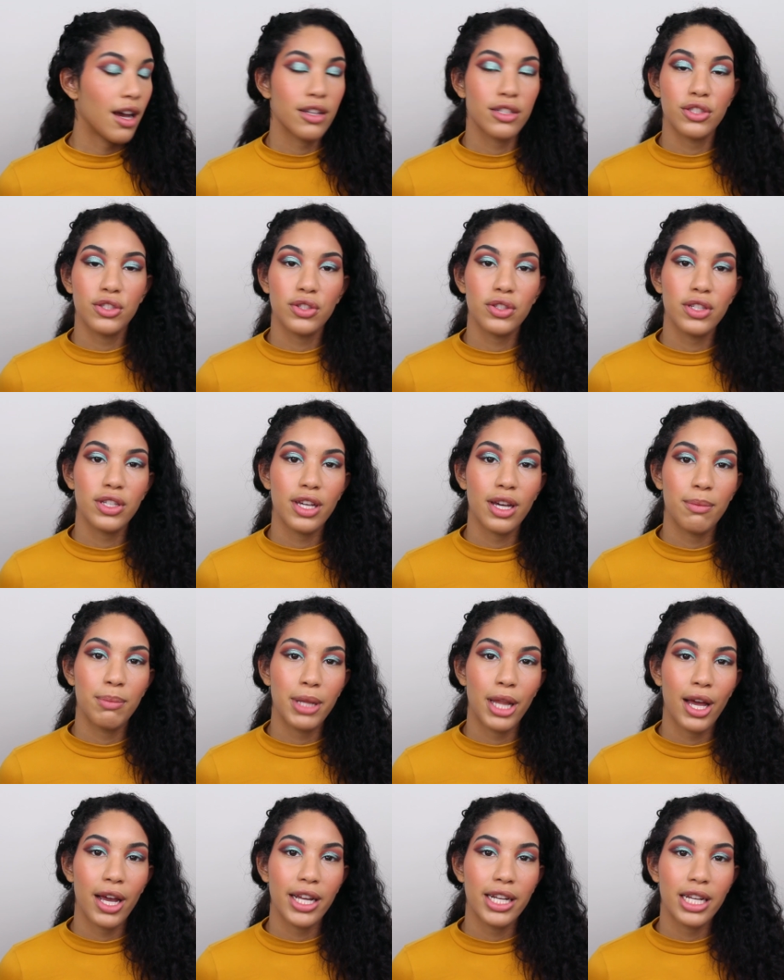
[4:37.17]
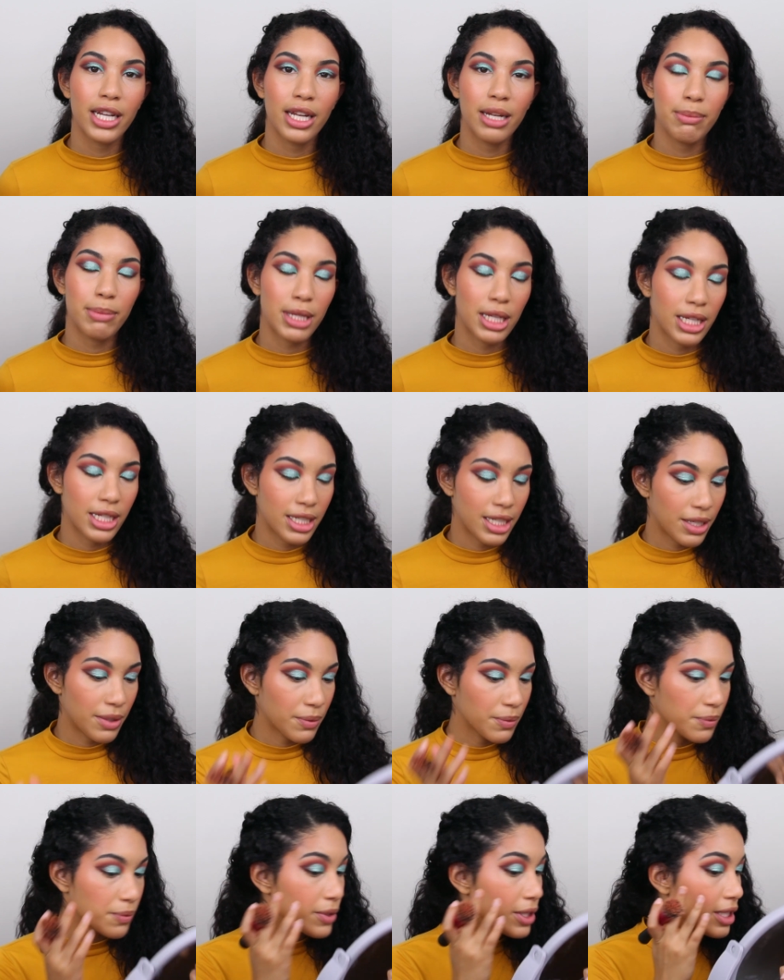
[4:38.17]
actually applied and
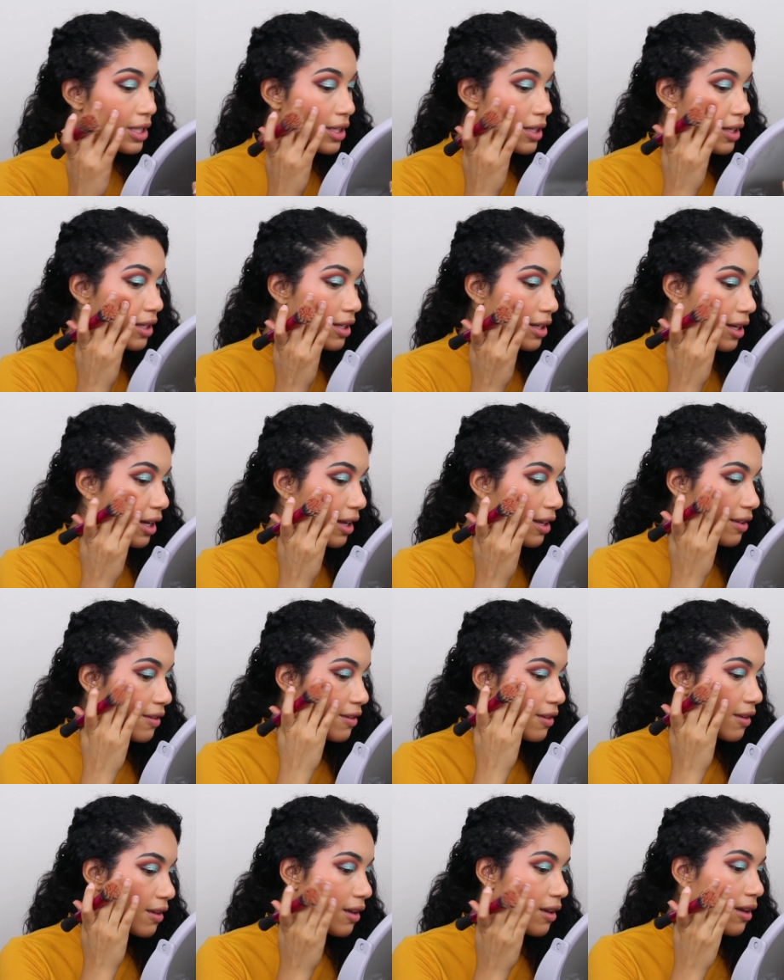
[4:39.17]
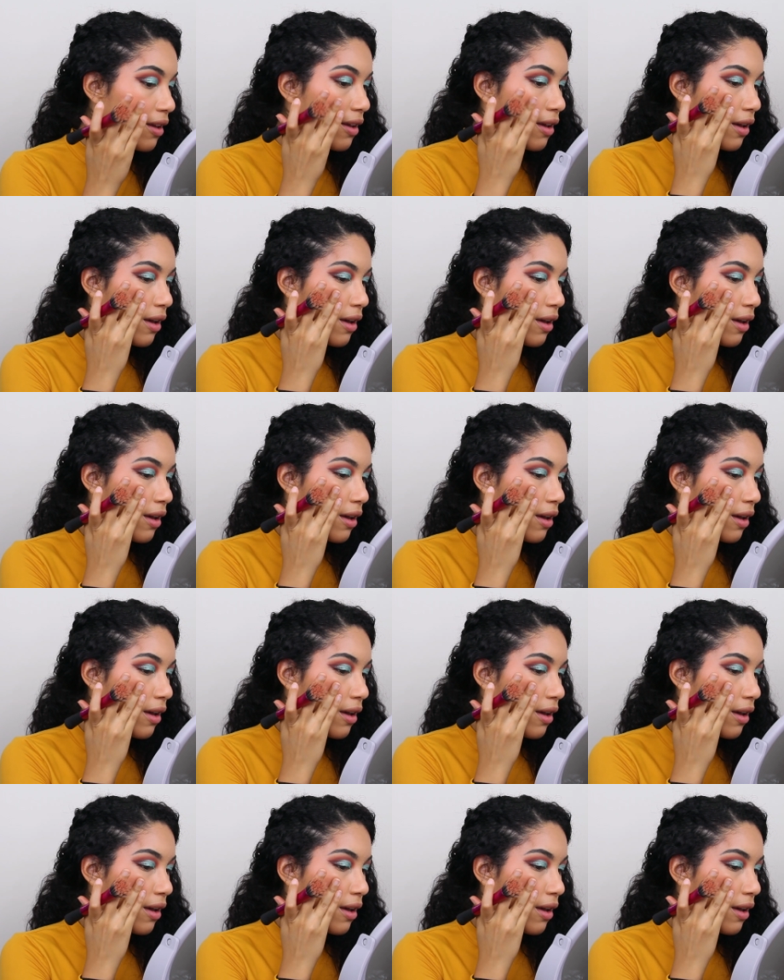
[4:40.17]
blended really nicely.